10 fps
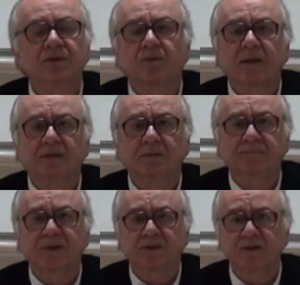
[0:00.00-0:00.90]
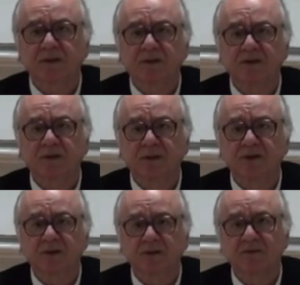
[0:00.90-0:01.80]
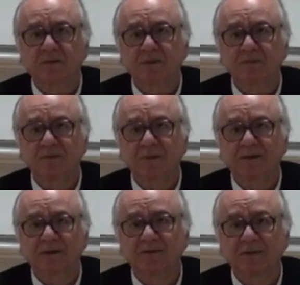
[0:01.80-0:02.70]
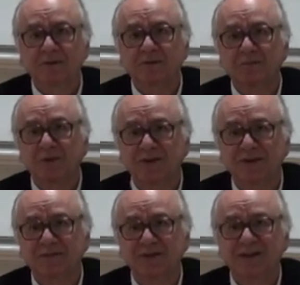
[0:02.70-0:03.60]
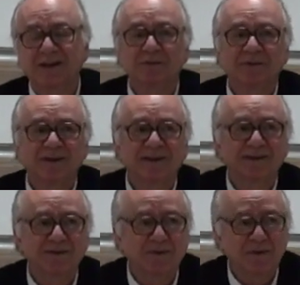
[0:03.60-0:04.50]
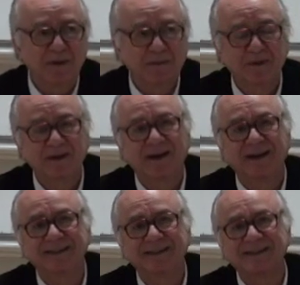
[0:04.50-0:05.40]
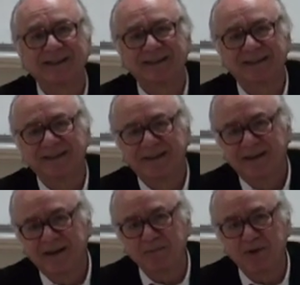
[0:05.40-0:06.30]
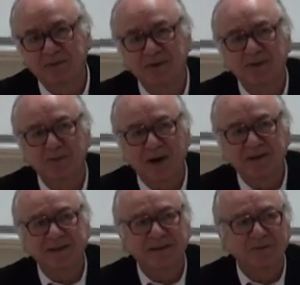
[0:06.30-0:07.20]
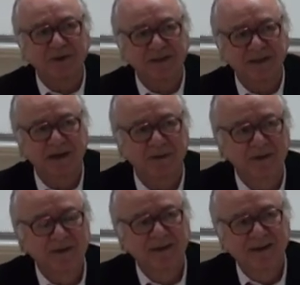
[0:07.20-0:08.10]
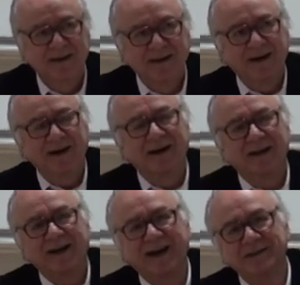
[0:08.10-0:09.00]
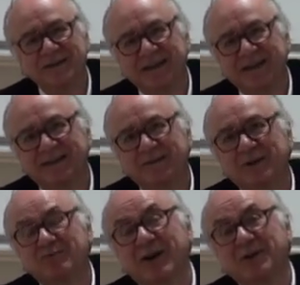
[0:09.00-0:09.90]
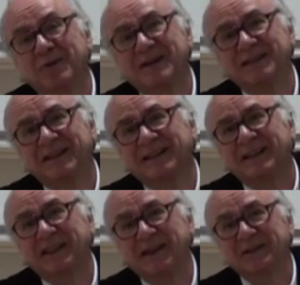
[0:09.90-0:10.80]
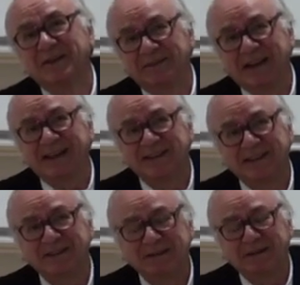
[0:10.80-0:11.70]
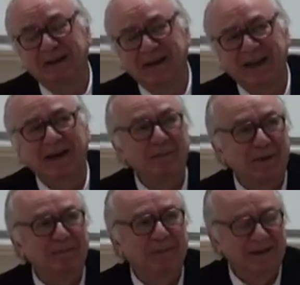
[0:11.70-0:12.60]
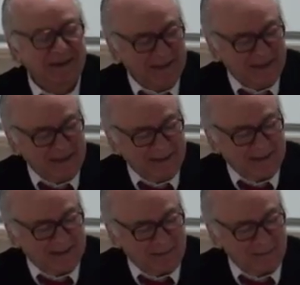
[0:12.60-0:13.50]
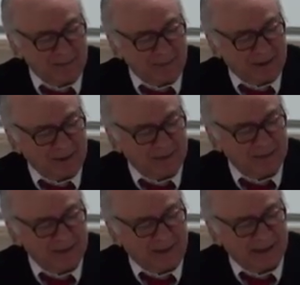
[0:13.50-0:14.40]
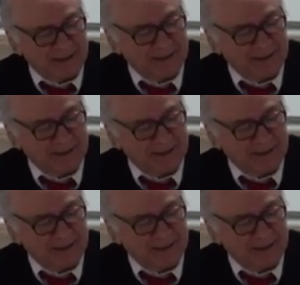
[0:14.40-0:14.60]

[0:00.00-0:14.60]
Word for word: to write a PhD dissertation from the perspectives of the models of the sun. And as you remember, I decided I'm not going to answer the question now. I'll answer it or try to answer it at the end of the lecture. So I remember that I'm committed to that.